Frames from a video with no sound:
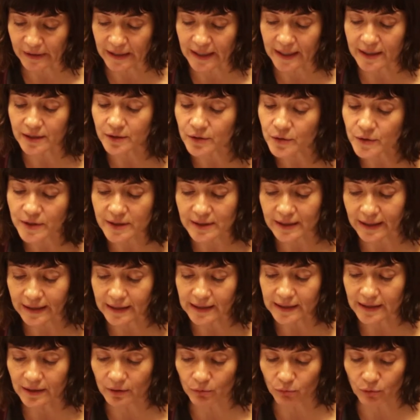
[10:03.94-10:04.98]
began to
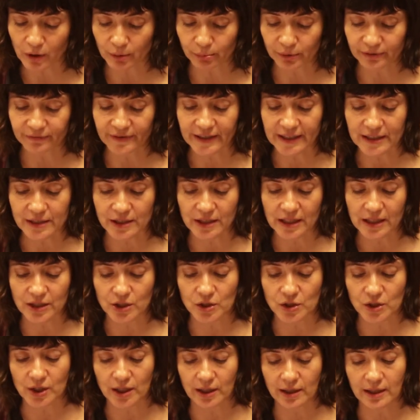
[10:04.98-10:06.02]
study the rubble
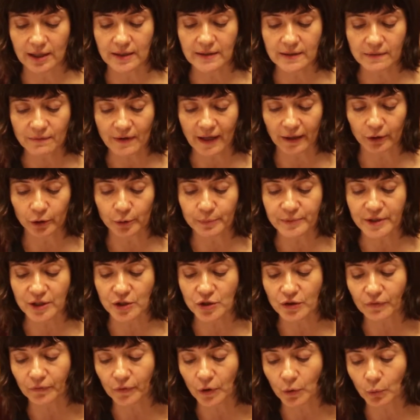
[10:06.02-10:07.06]
vegetation and developed a
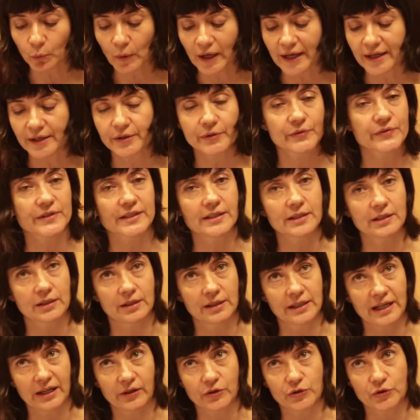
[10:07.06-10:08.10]
different way of
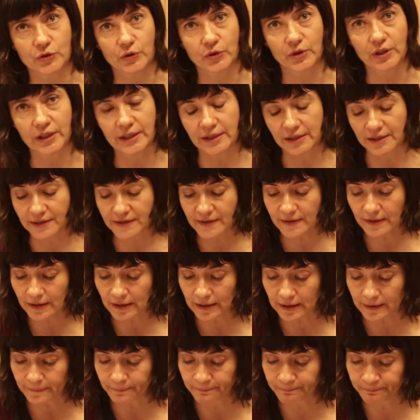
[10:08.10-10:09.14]
seeing nature in the
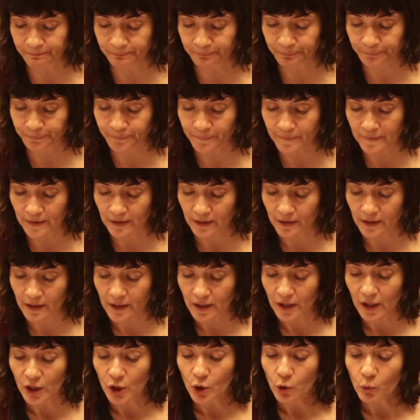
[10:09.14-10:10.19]
city.
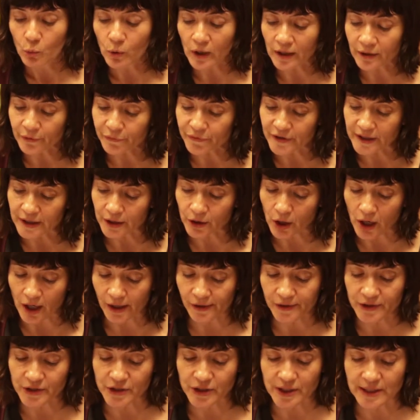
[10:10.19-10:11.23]
One of the
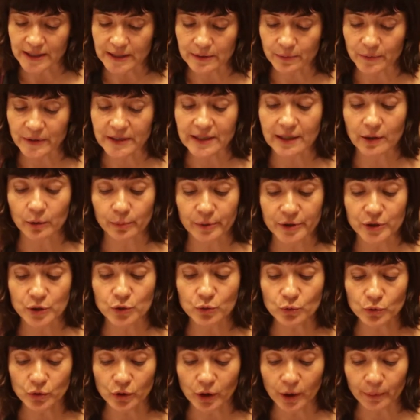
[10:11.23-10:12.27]
ecologists was Herbert
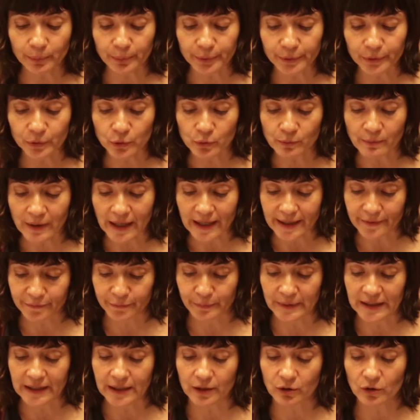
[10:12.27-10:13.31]
Zukop, whom I have
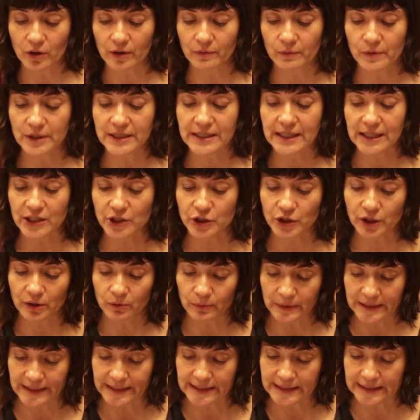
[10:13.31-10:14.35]
been in conversation
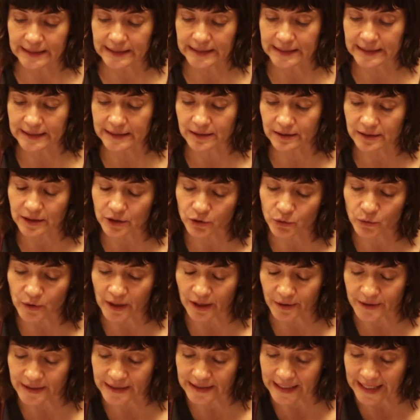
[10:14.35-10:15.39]
with since
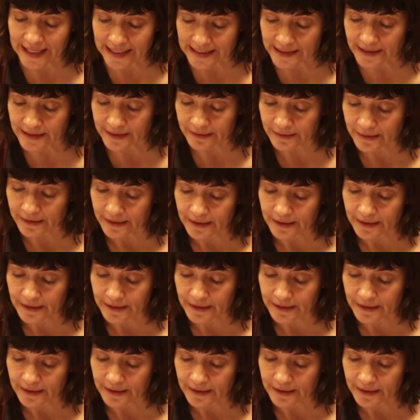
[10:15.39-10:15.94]
2008.